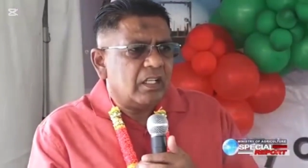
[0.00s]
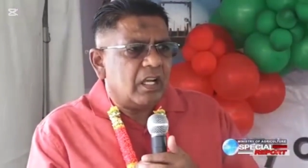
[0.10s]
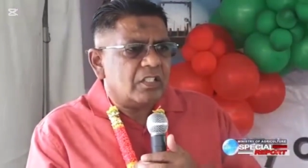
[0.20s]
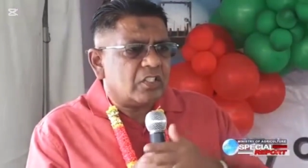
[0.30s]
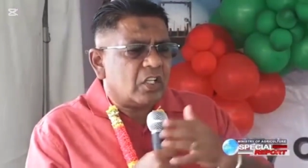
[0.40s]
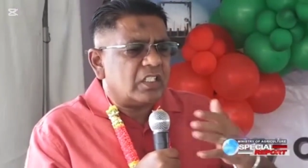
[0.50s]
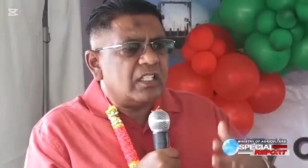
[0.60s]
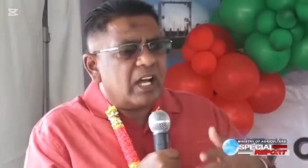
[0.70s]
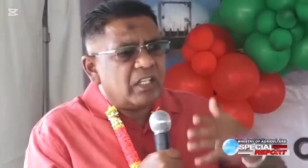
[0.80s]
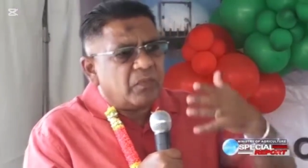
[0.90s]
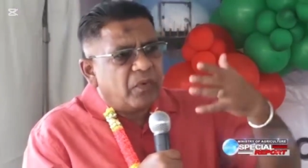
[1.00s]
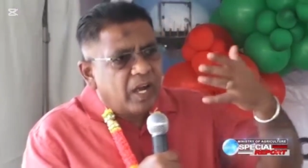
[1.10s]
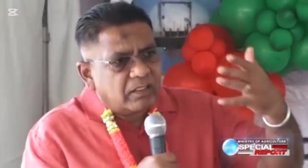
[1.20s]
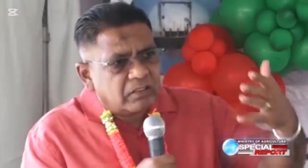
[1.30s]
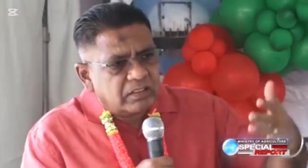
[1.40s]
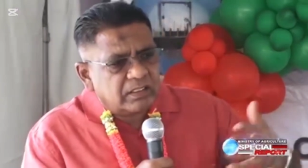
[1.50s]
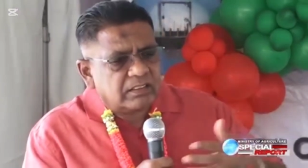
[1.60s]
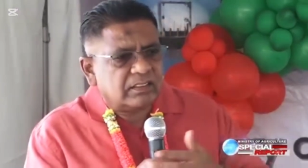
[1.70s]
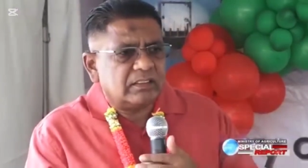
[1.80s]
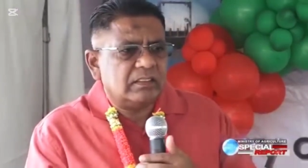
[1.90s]
and certain other
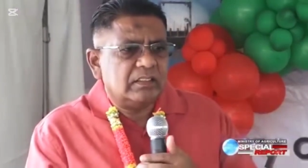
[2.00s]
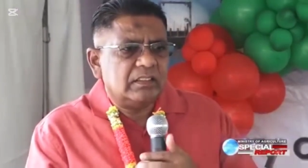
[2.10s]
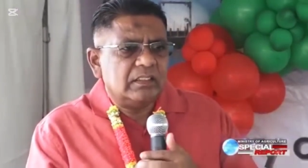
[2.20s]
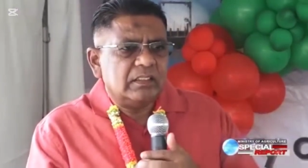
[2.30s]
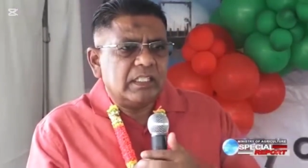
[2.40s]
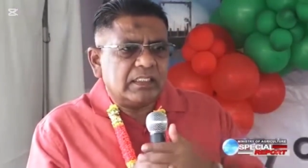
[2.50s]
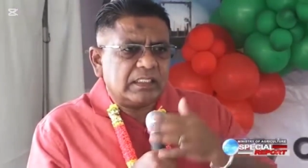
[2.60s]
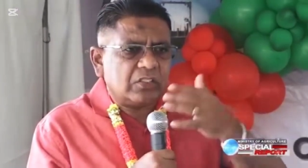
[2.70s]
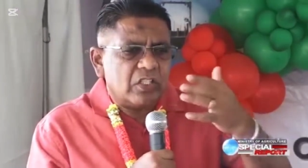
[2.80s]
factors that had